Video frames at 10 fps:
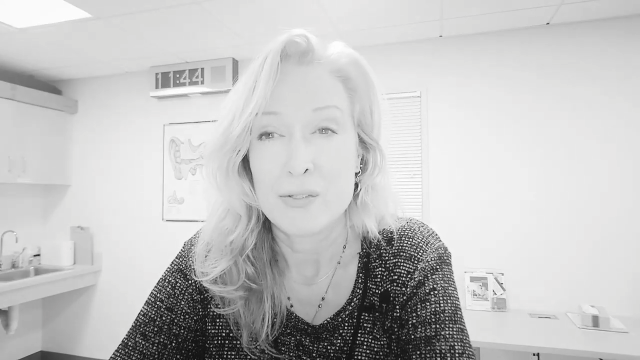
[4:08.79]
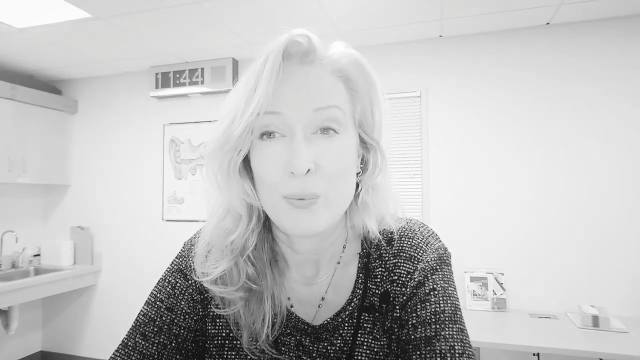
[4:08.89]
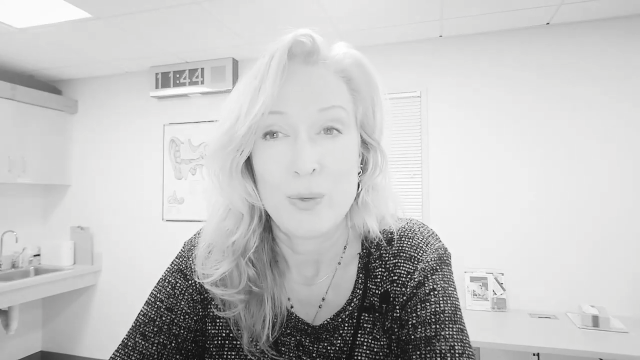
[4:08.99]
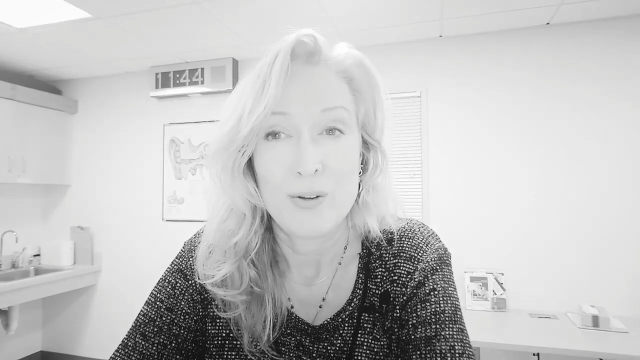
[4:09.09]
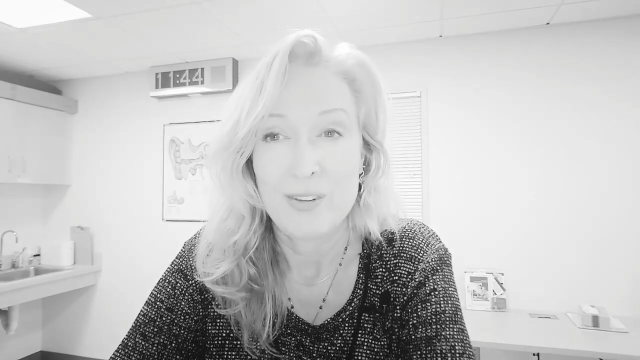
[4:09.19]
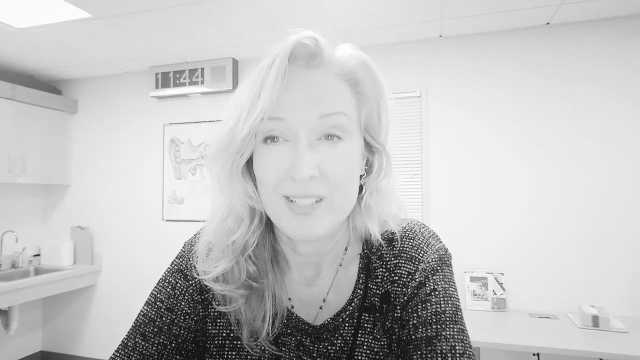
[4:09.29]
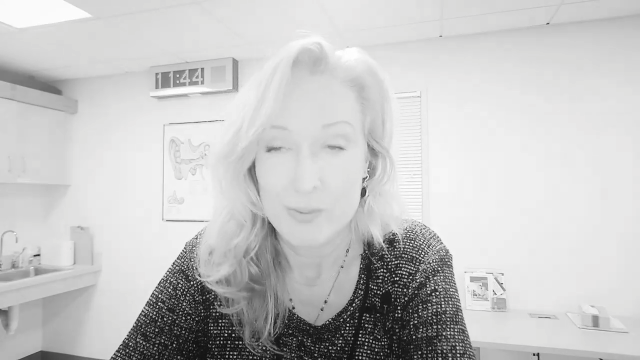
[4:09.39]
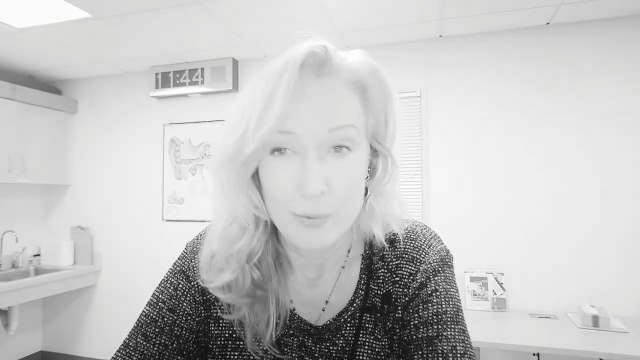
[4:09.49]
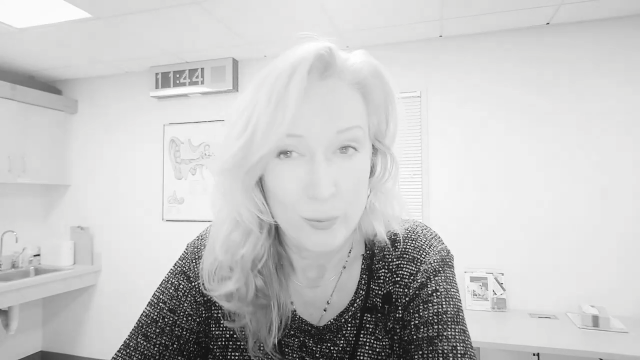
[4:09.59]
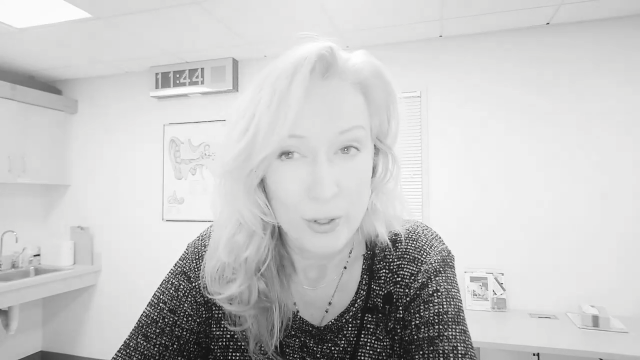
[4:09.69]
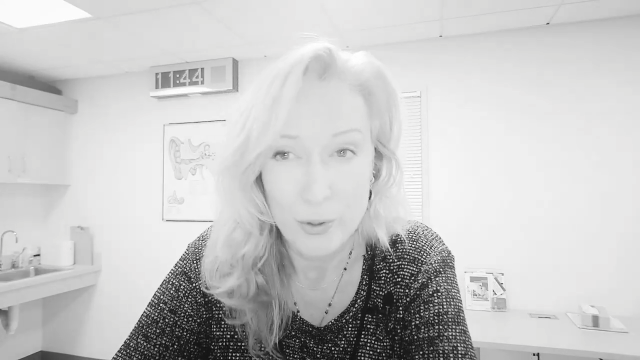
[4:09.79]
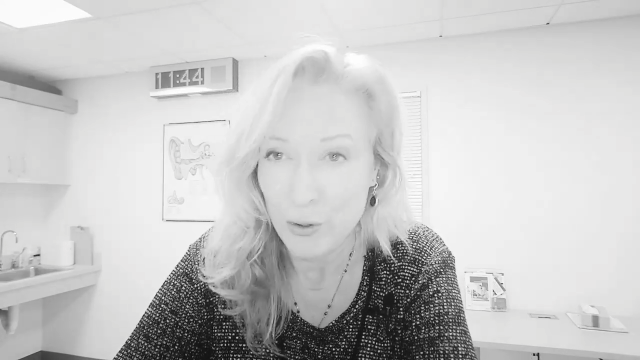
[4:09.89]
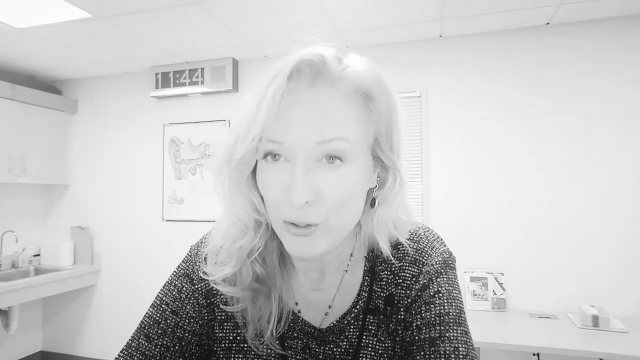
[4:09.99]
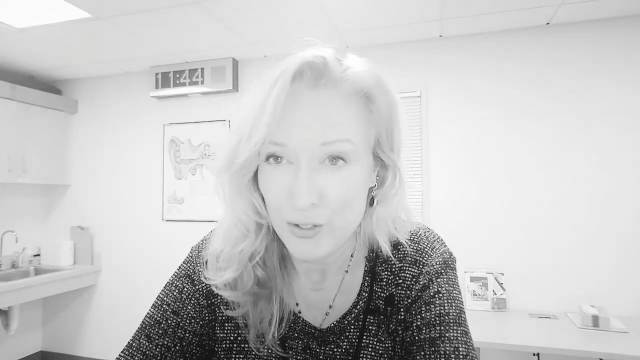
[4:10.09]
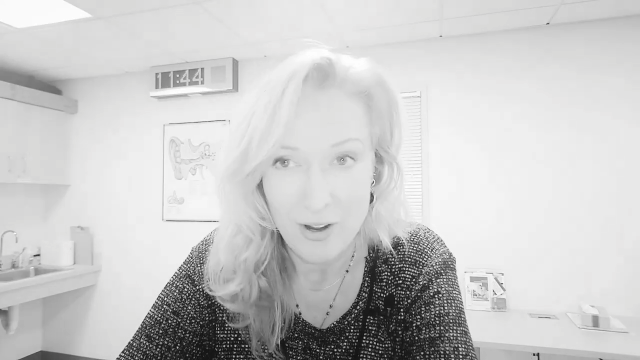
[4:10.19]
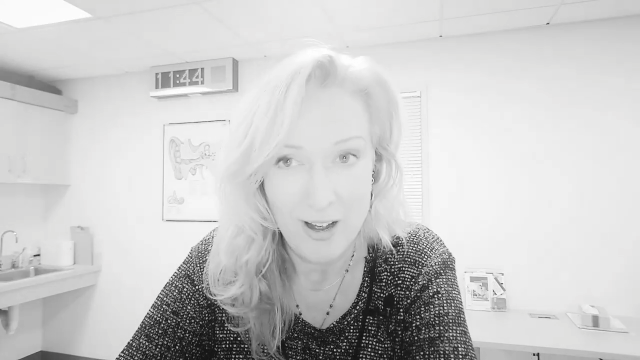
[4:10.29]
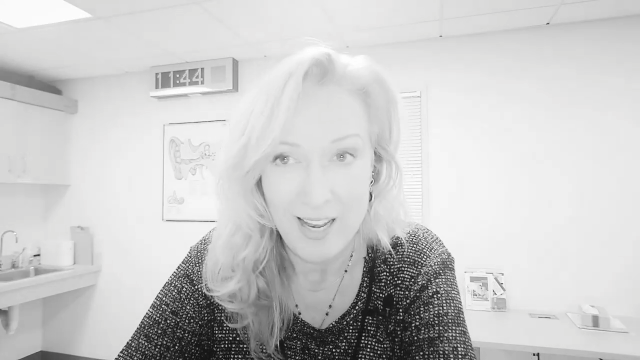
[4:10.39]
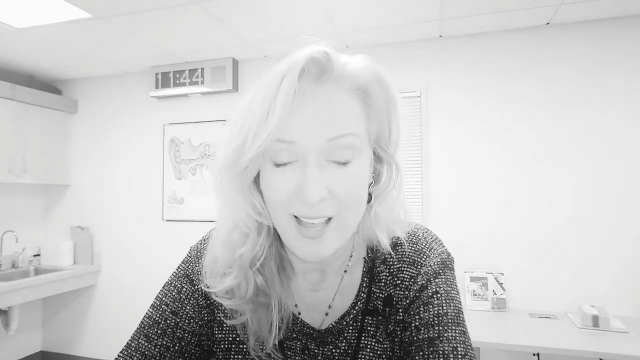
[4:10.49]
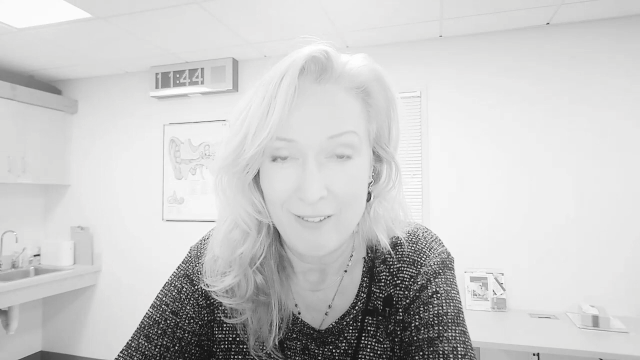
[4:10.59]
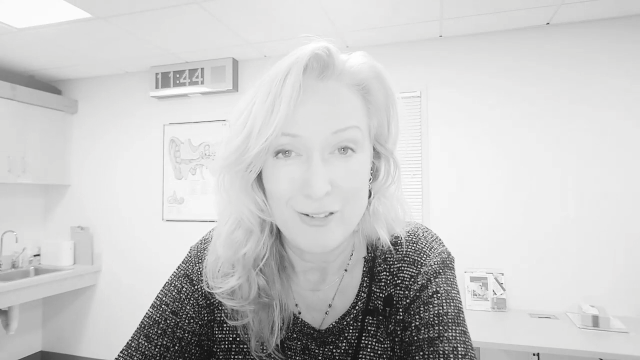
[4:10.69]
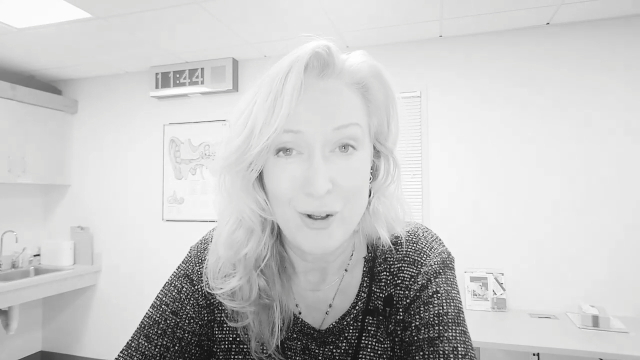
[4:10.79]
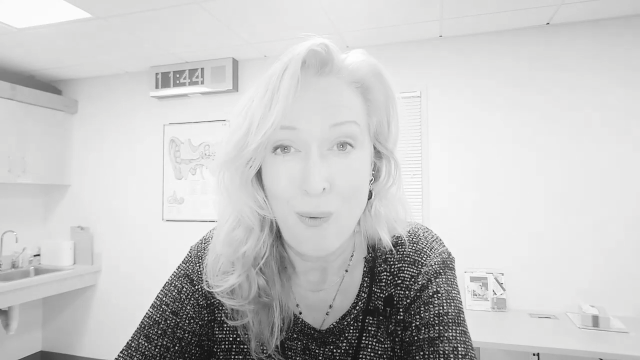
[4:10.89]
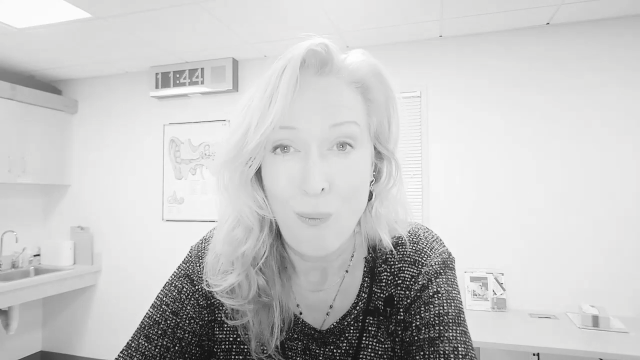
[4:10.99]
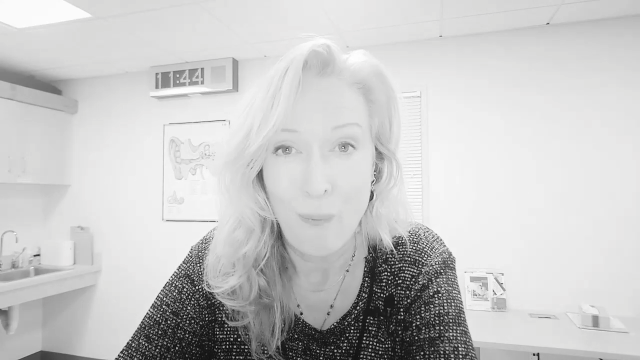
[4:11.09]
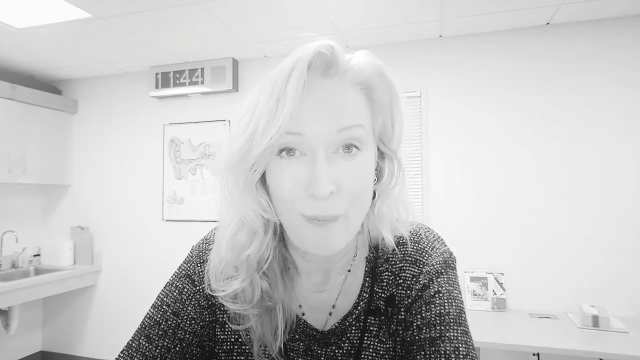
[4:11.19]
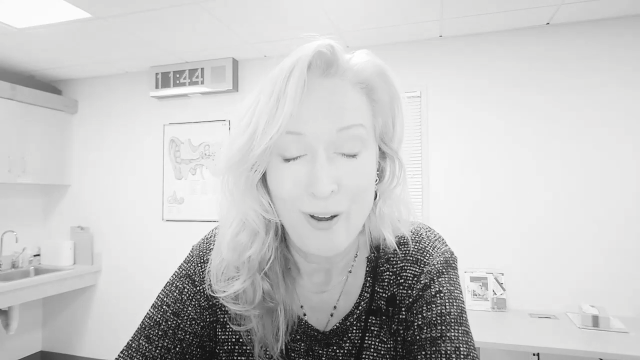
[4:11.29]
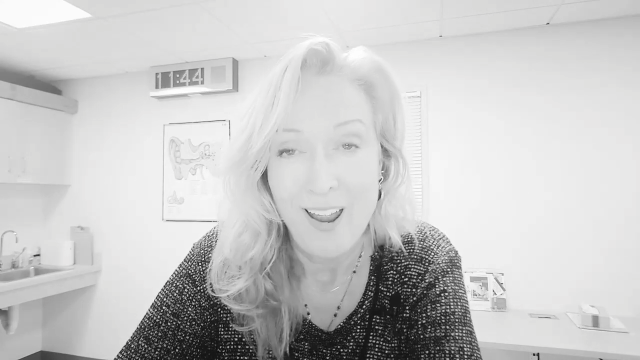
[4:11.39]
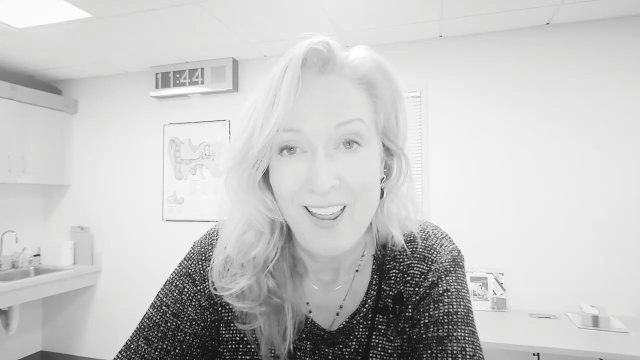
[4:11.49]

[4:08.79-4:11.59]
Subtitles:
us weird things what we could not have known,